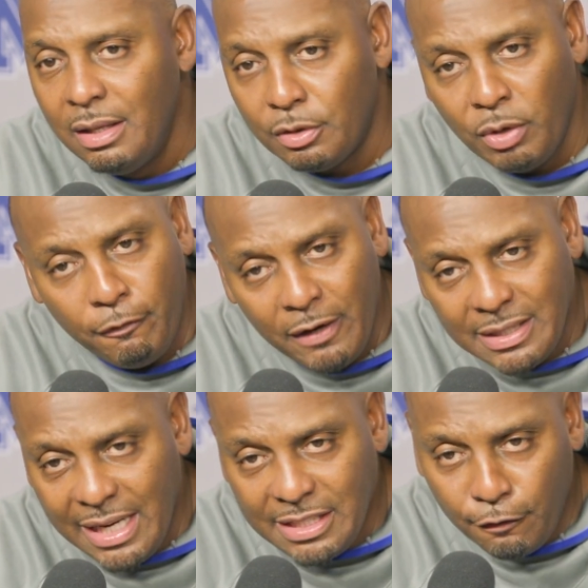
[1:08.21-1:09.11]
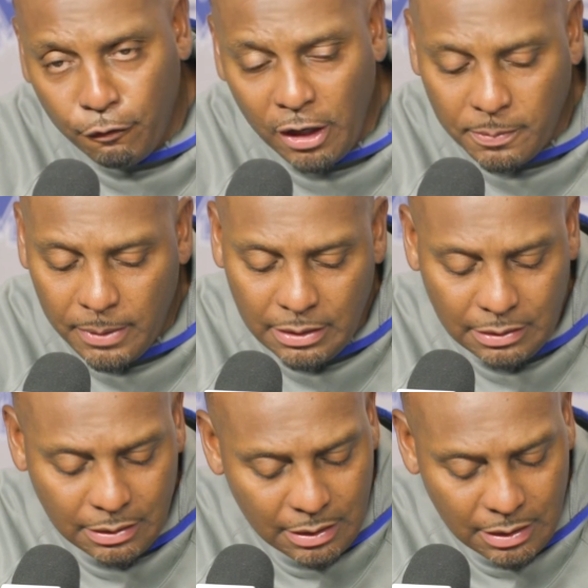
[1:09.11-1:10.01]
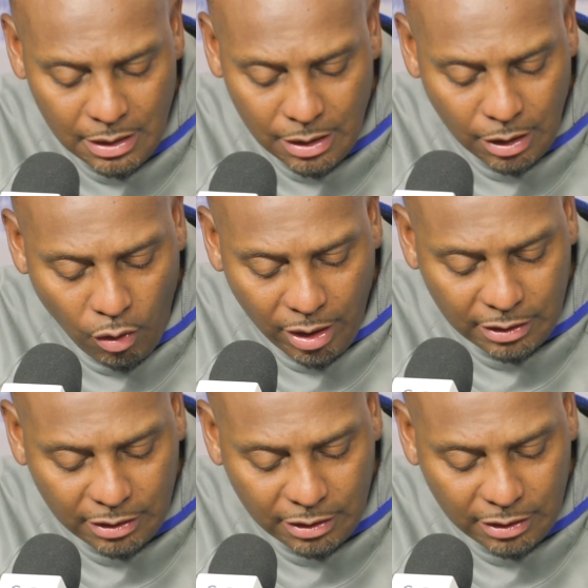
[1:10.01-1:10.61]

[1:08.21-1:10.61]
Three fantastic freshmen going